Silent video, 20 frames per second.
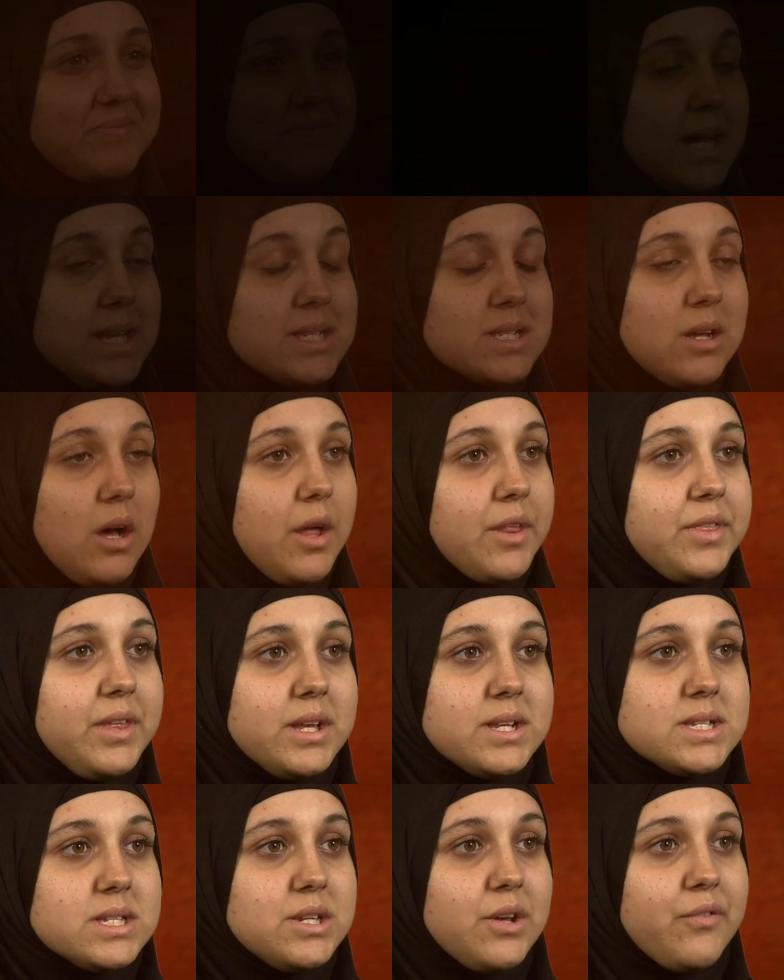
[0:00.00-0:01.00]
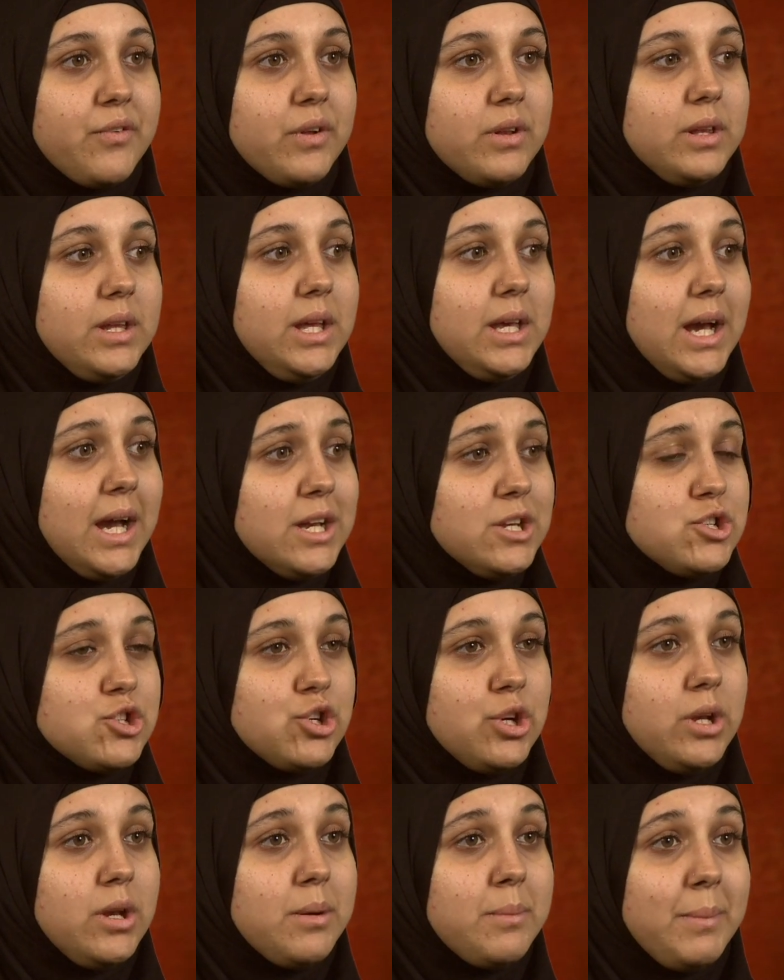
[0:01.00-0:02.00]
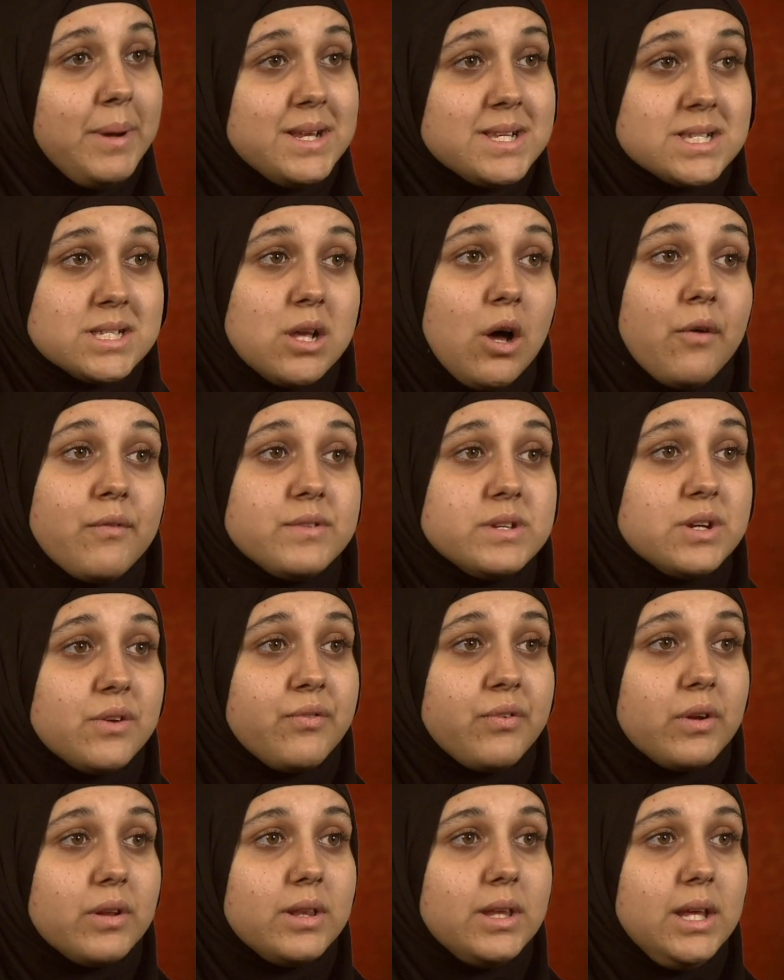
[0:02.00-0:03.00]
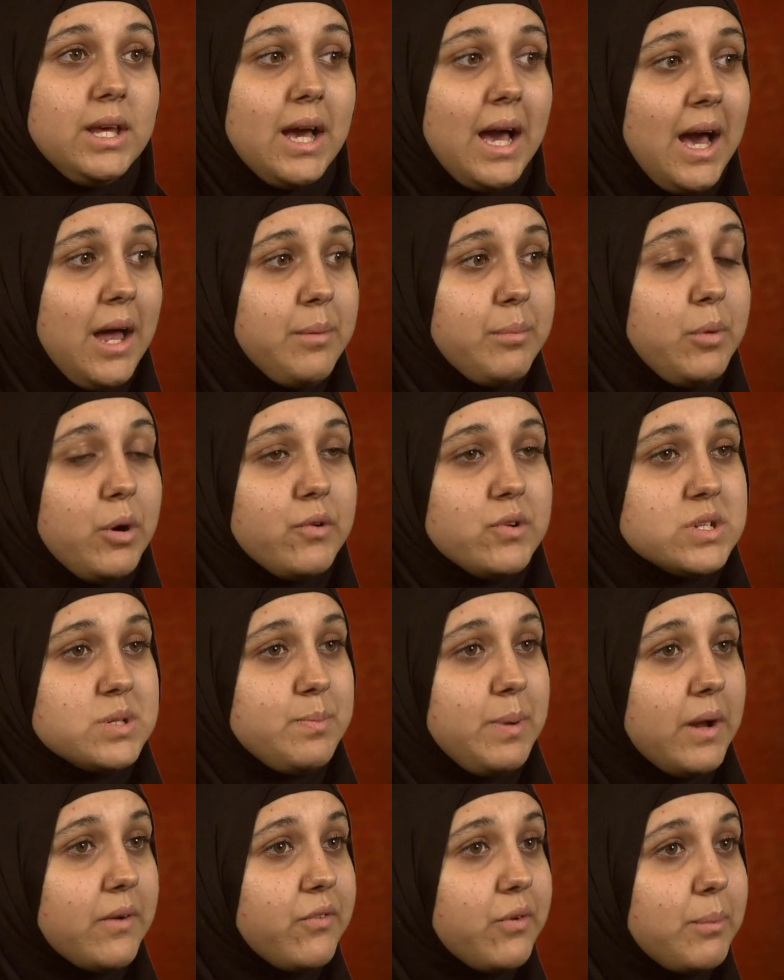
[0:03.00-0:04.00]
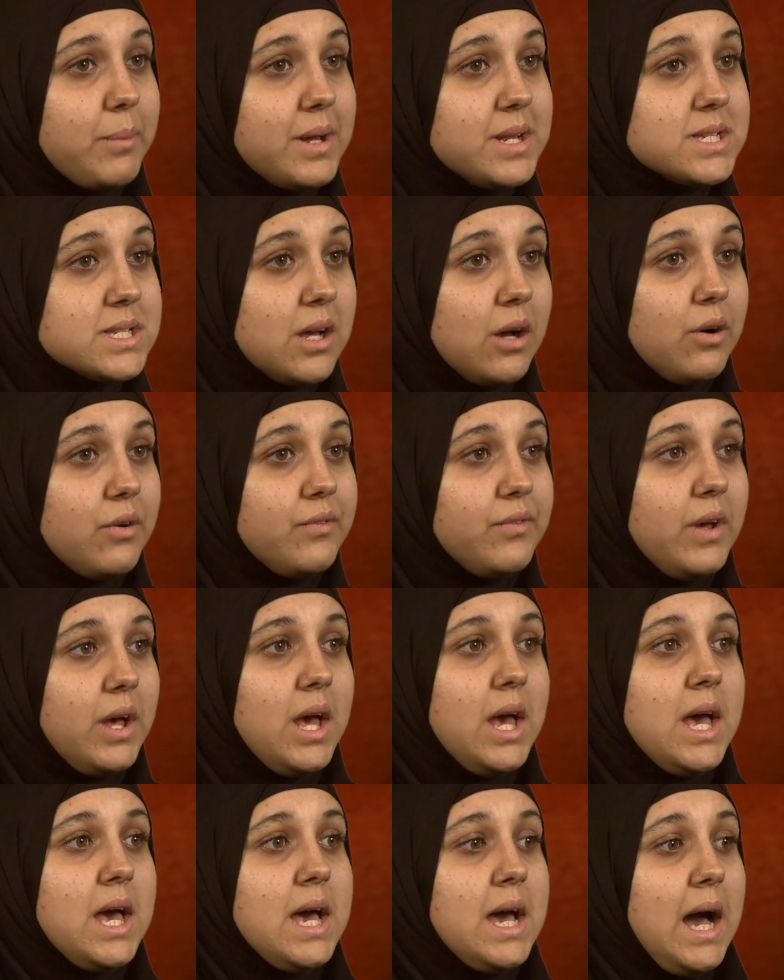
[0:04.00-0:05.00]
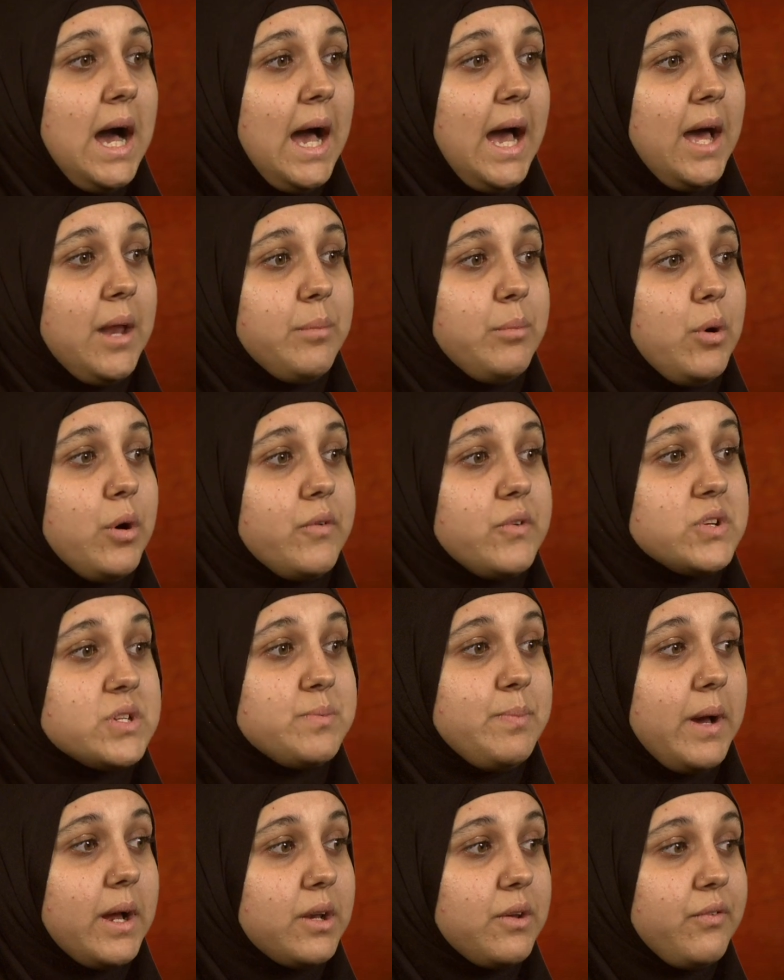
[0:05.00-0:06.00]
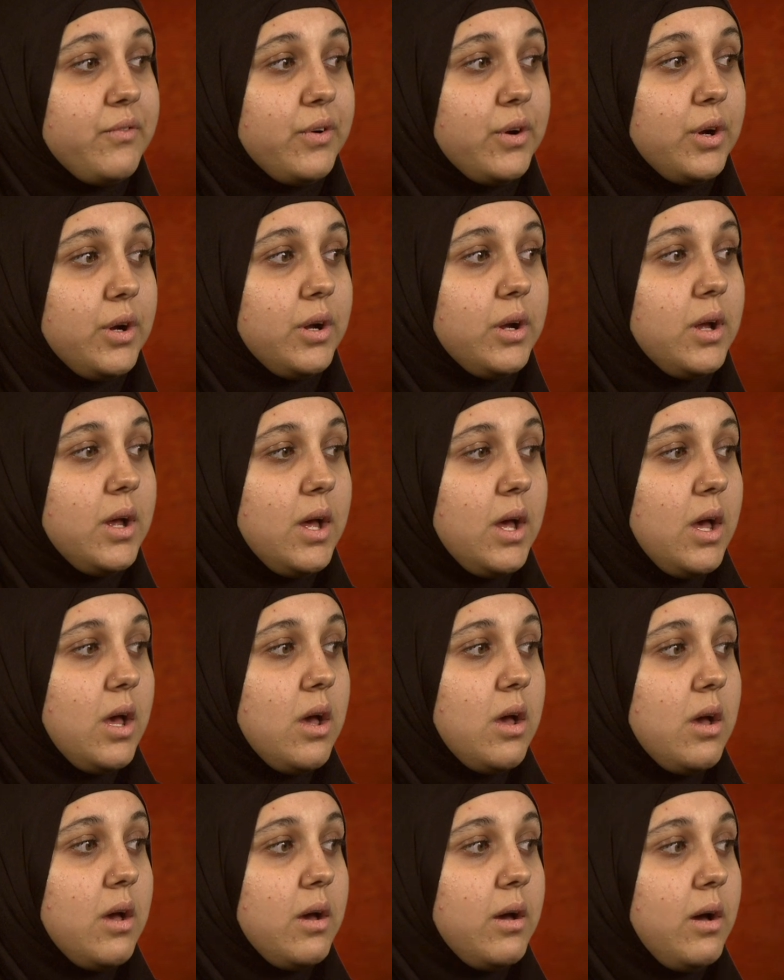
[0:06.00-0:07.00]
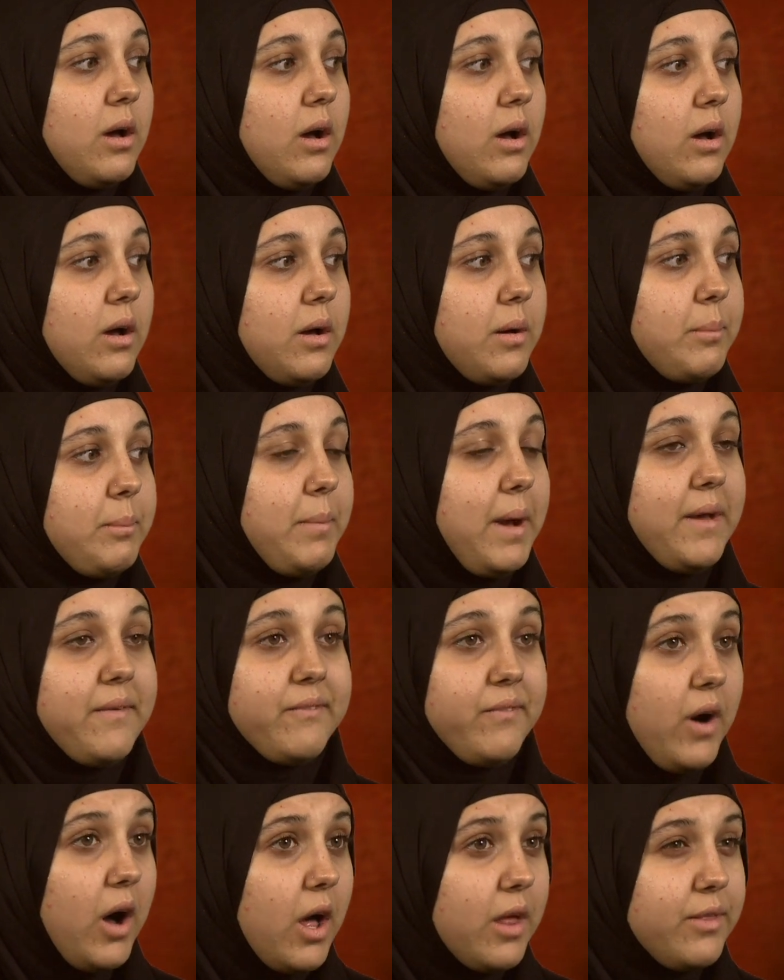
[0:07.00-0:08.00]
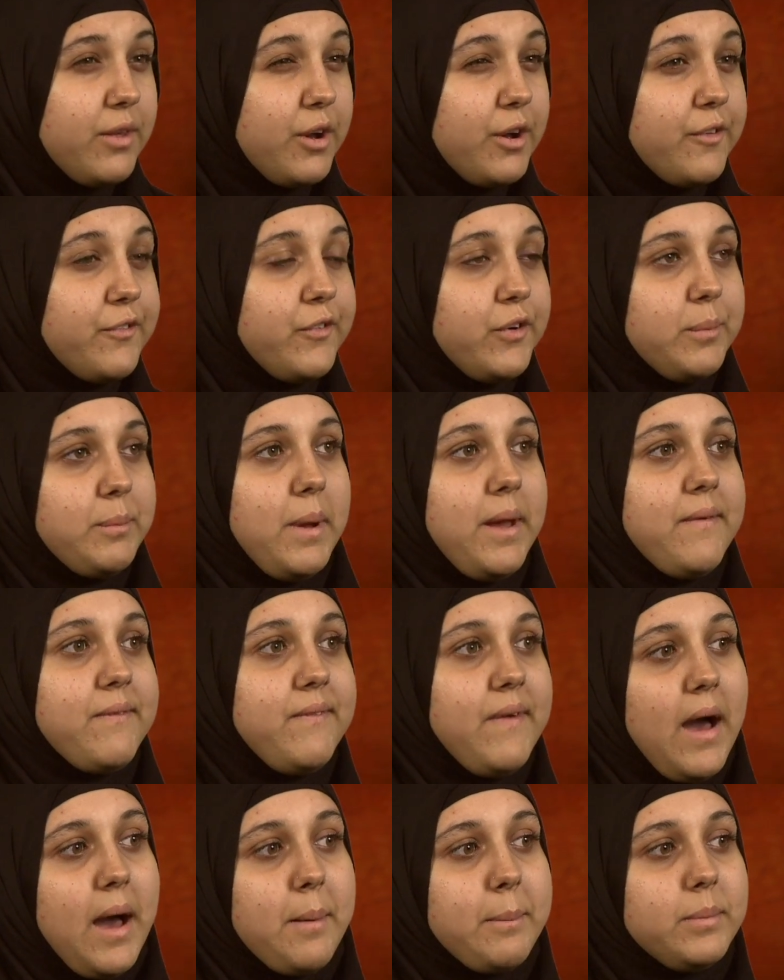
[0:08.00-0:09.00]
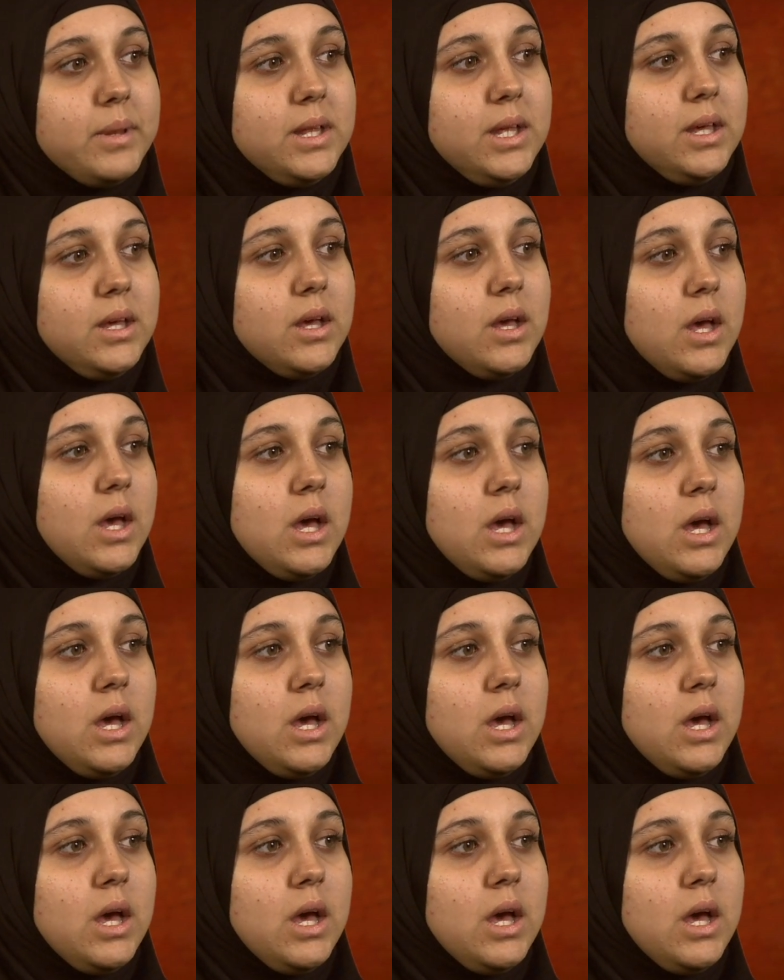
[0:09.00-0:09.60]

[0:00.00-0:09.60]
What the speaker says: I saw things differently. I treated myself differently. I had more respect for myself. I had more respect for my father, for my family.